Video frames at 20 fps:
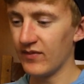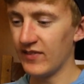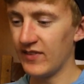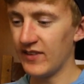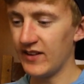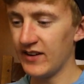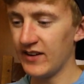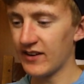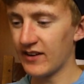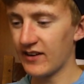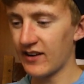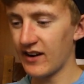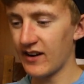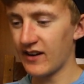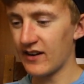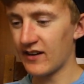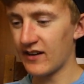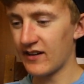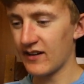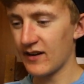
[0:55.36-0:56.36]
deer
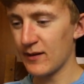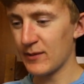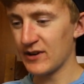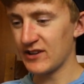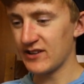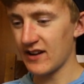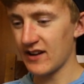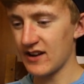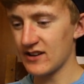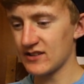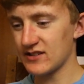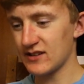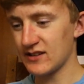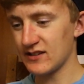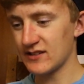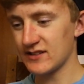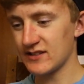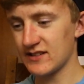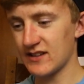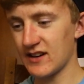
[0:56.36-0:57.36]
hair
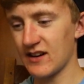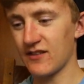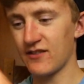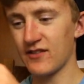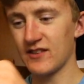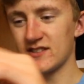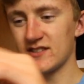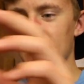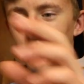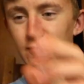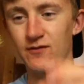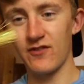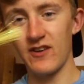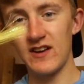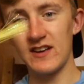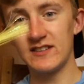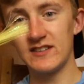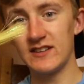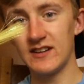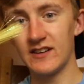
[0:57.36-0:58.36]
imitation stuff. It's some
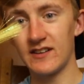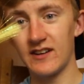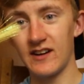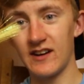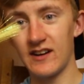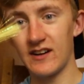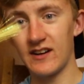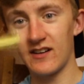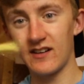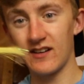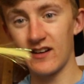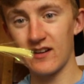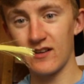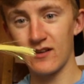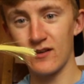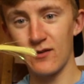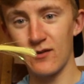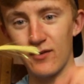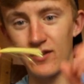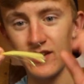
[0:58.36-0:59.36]
fake deer hair. I
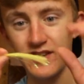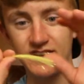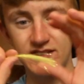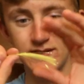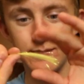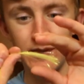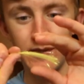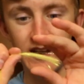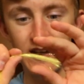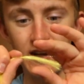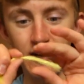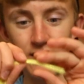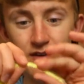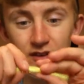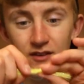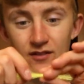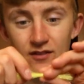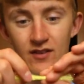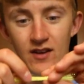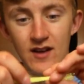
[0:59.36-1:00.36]
don't know what it's made out
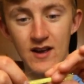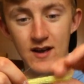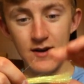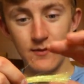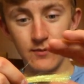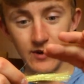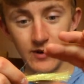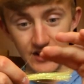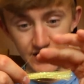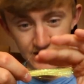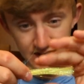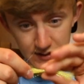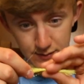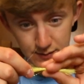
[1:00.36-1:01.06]
of, but it's